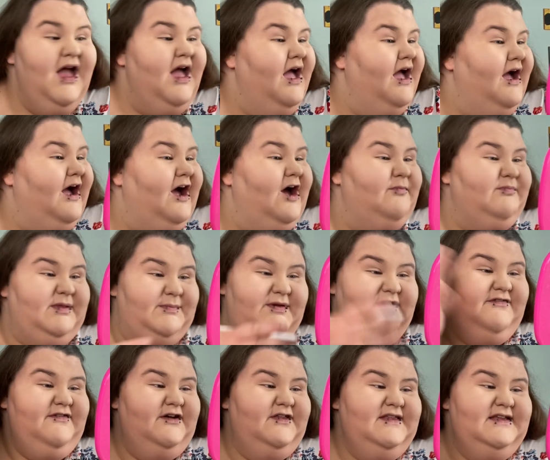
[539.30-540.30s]
um let me
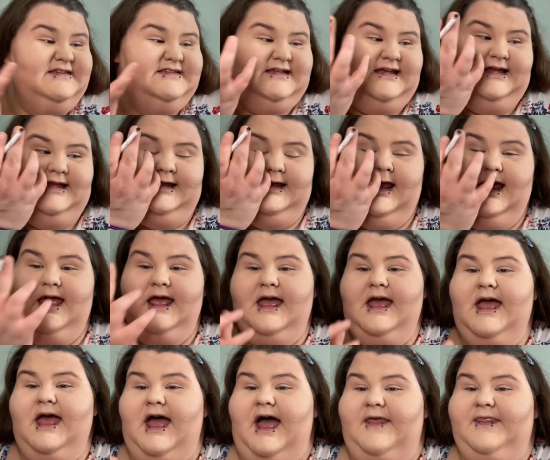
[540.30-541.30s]
fill this in
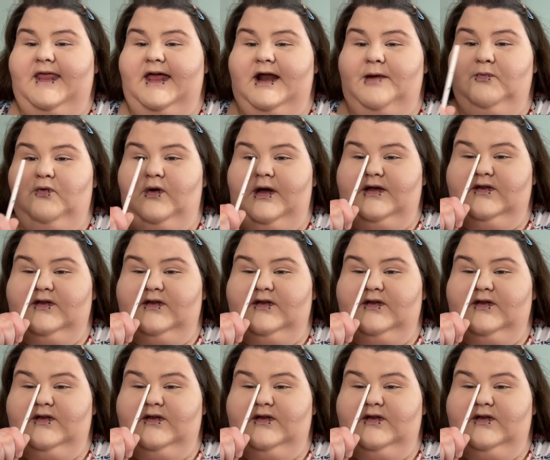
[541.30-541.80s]
and then I'm going